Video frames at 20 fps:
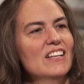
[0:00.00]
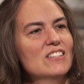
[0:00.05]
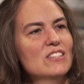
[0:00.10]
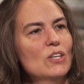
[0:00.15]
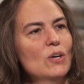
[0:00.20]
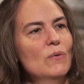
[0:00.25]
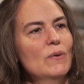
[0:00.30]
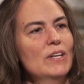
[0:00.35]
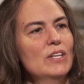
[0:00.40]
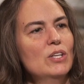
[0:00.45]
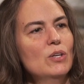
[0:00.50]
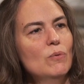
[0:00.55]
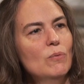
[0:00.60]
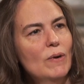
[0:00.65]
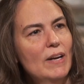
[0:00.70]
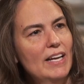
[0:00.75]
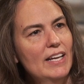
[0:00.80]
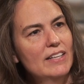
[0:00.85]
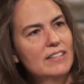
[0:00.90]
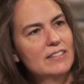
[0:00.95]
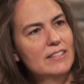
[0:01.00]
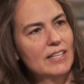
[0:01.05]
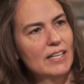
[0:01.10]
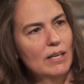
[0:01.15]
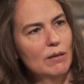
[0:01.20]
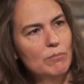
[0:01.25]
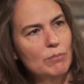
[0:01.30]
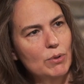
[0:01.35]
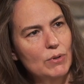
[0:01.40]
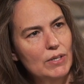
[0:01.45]
So when you went to
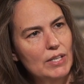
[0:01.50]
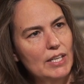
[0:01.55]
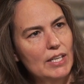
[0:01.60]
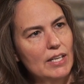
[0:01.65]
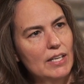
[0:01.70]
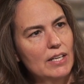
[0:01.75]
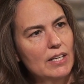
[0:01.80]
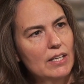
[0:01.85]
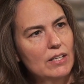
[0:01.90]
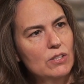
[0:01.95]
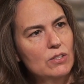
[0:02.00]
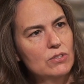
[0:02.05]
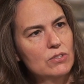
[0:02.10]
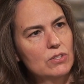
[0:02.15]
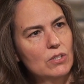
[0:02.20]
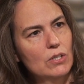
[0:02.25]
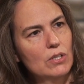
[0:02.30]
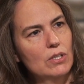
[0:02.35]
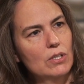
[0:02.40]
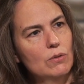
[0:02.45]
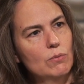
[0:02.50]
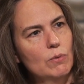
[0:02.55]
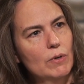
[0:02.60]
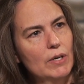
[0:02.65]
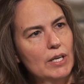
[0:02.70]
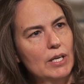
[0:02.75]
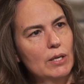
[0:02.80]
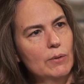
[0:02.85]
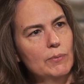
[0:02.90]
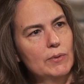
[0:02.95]
Cambodia and you started
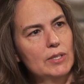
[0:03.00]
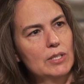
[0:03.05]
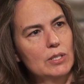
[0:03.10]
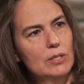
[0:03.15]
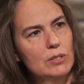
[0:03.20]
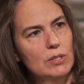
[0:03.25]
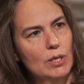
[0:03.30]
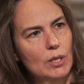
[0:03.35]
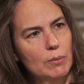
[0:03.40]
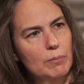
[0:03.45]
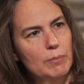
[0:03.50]
working with these young